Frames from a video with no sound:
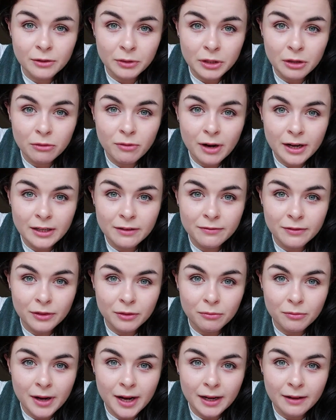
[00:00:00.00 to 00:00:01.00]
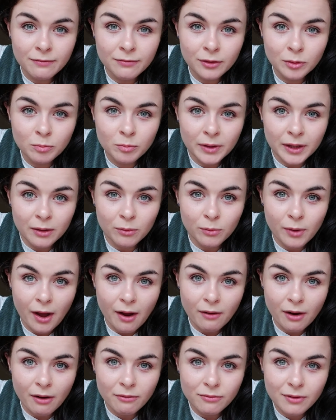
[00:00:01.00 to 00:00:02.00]
are you ready for the really fun bit
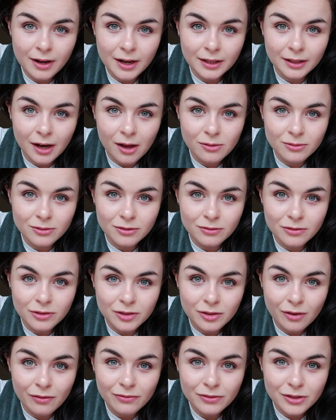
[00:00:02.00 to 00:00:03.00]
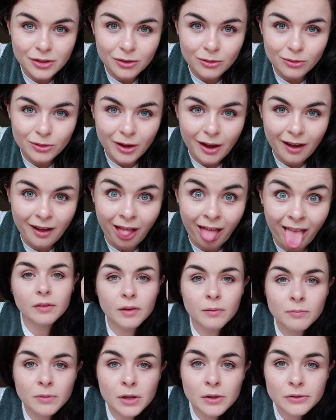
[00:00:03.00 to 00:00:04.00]
where I read loads of stuff to you?
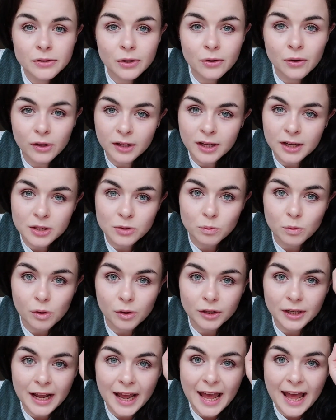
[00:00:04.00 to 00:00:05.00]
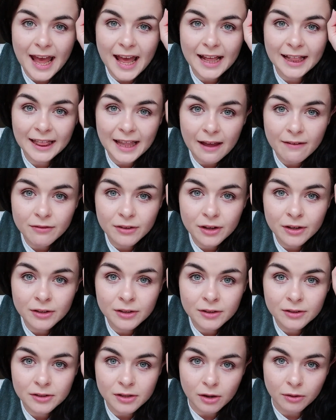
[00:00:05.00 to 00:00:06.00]
The musical has won
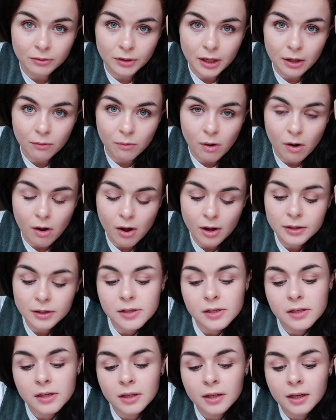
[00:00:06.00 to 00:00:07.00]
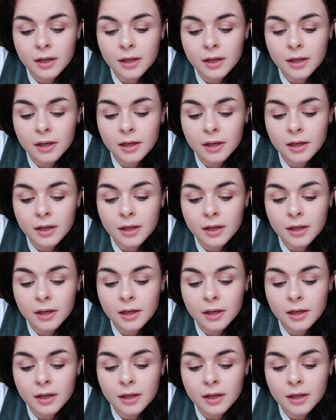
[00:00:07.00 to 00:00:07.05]
11 Tony Awards,